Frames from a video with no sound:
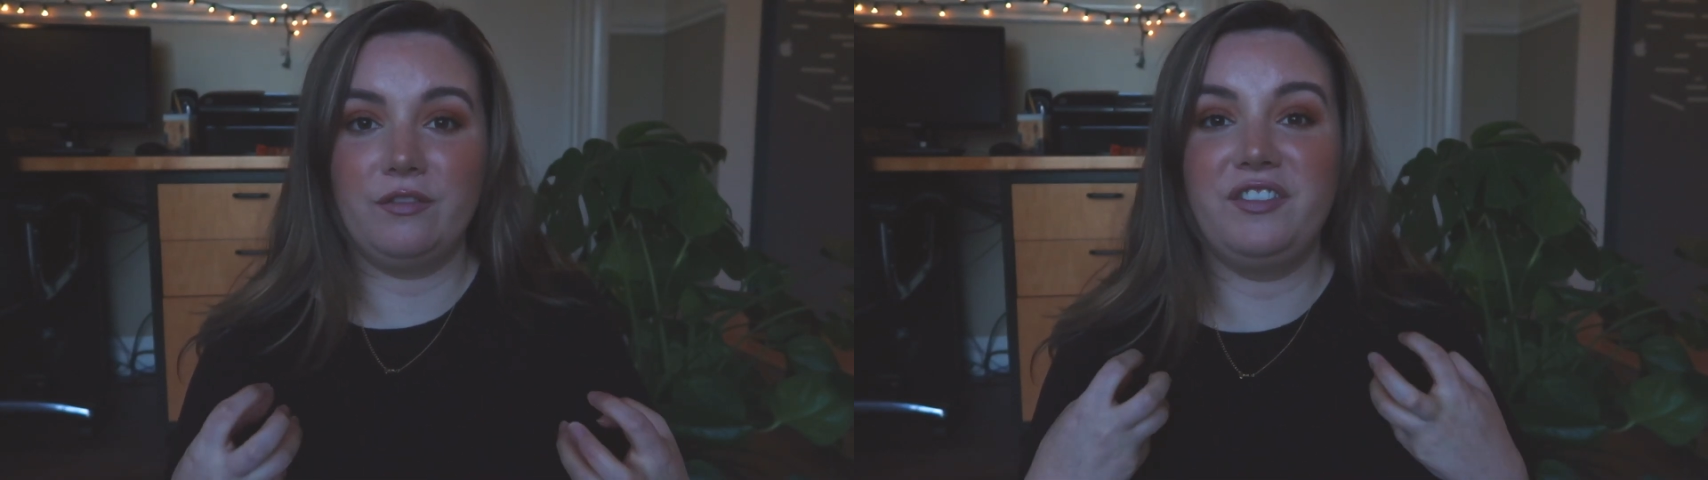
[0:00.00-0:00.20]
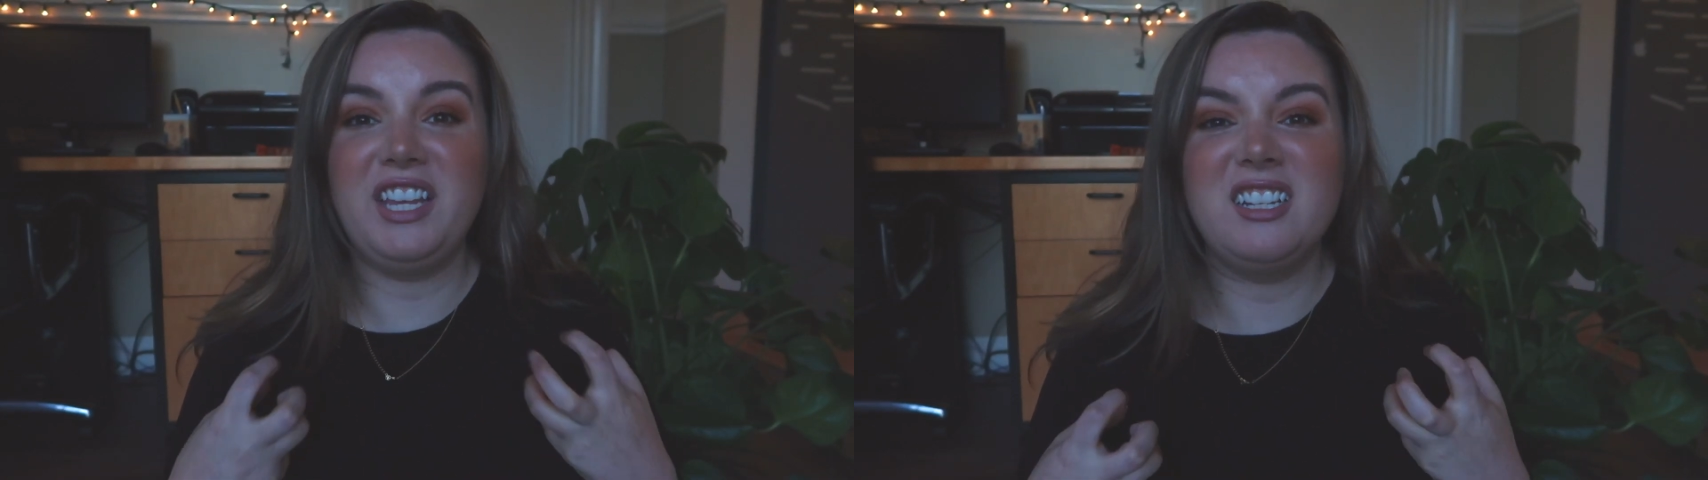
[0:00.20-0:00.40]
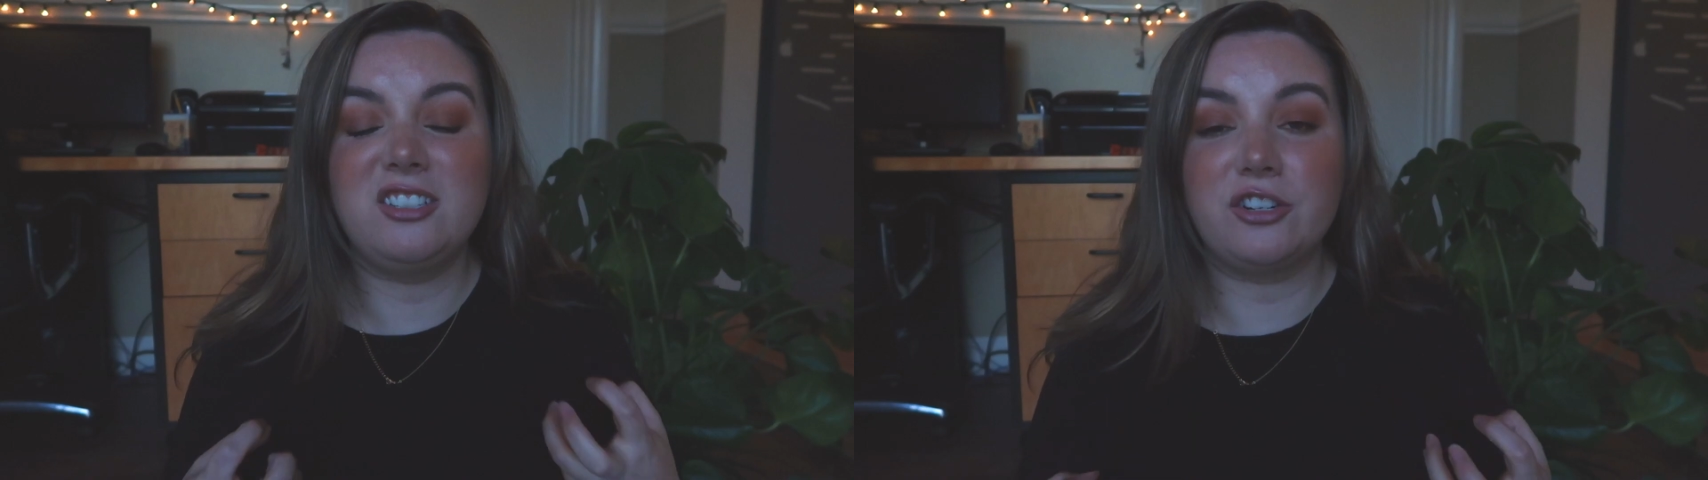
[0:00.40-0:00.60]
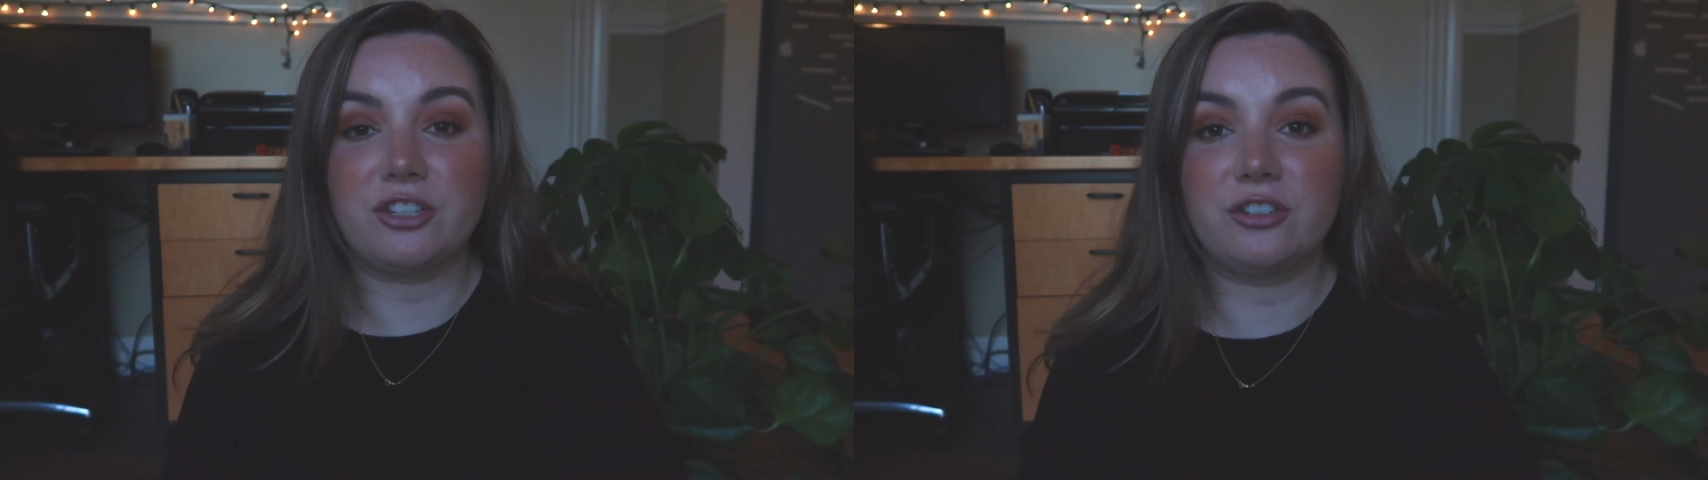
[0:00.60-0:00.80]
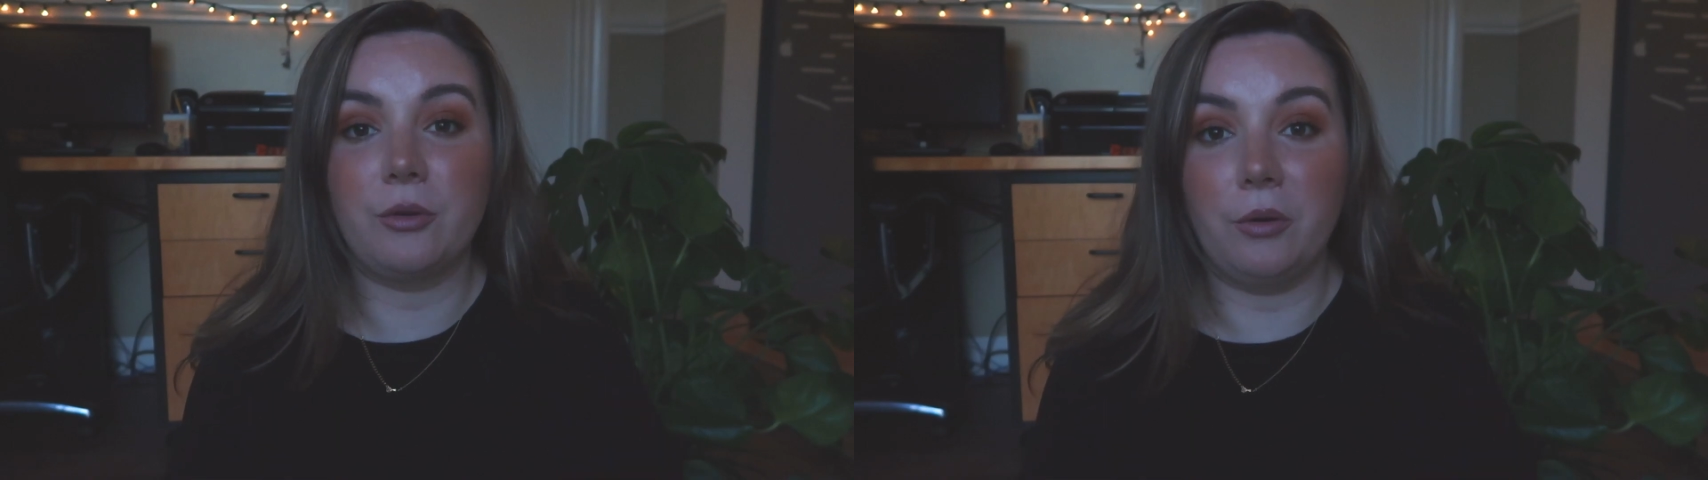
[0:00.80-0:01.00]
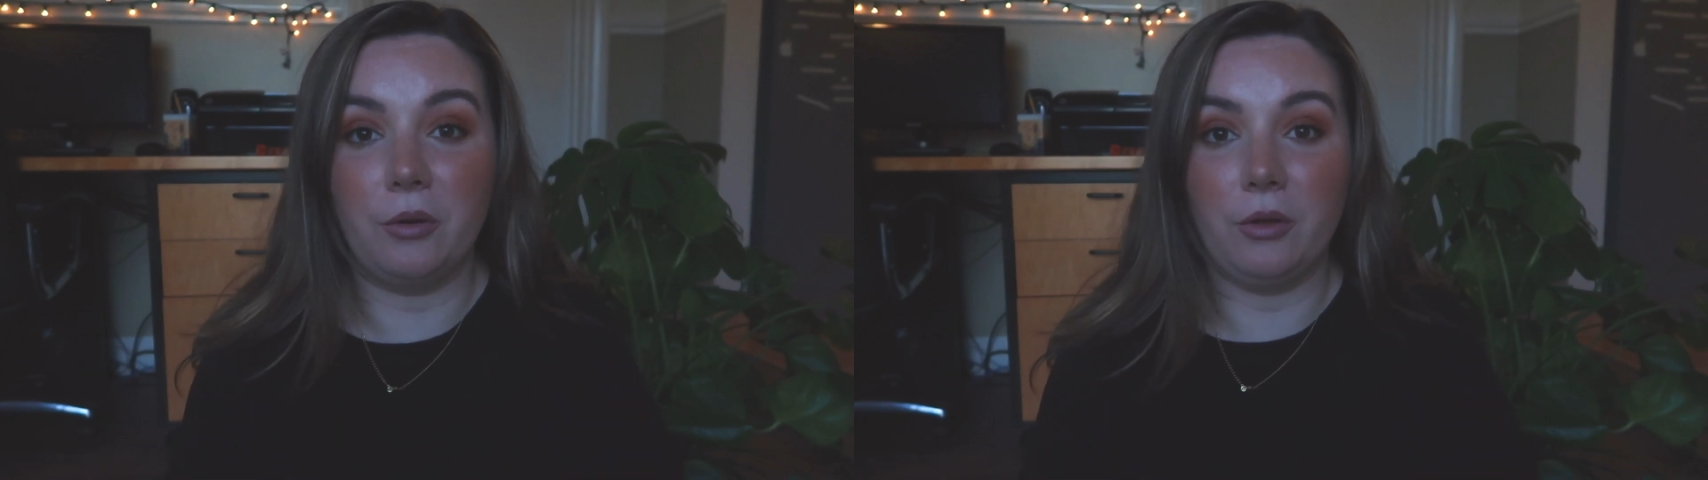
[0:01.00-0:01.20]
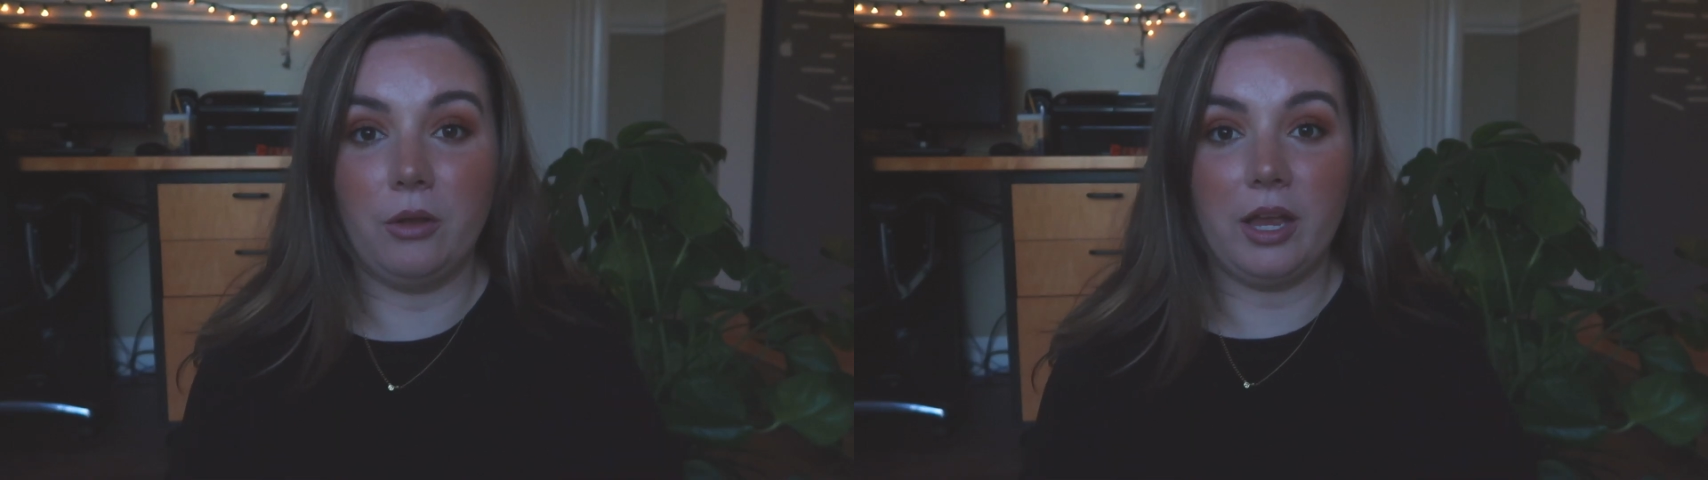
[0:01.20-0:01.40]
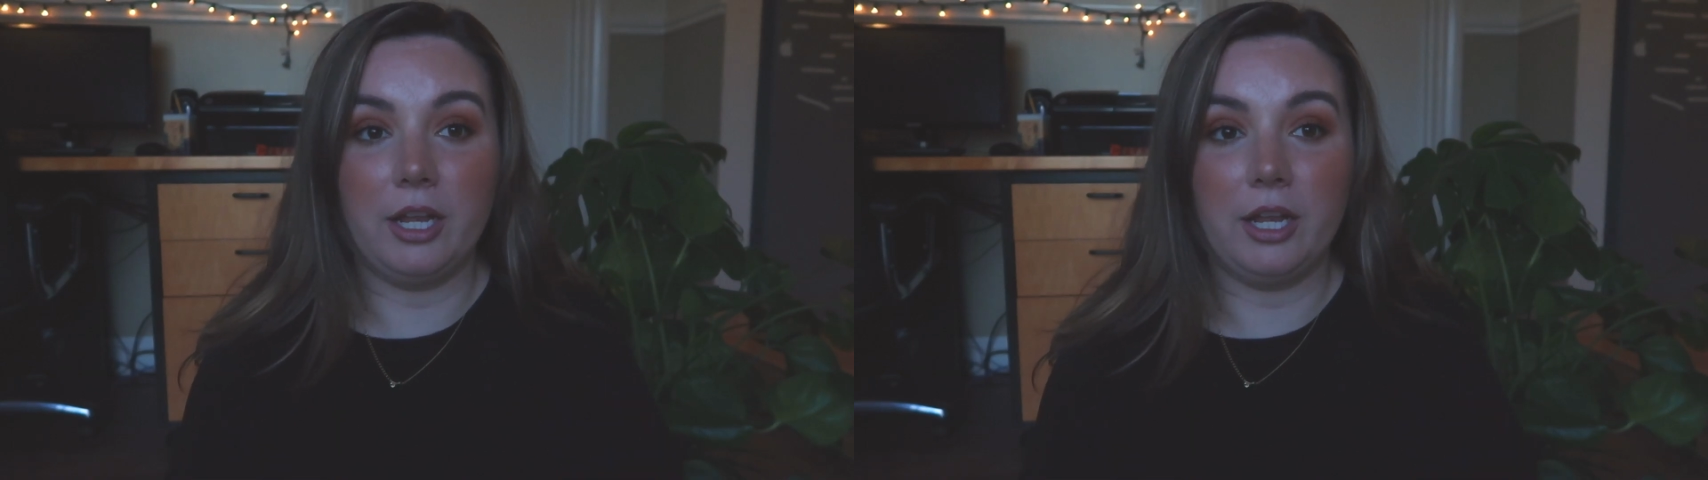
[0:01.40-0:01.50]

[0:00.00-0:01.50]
feeds your soul,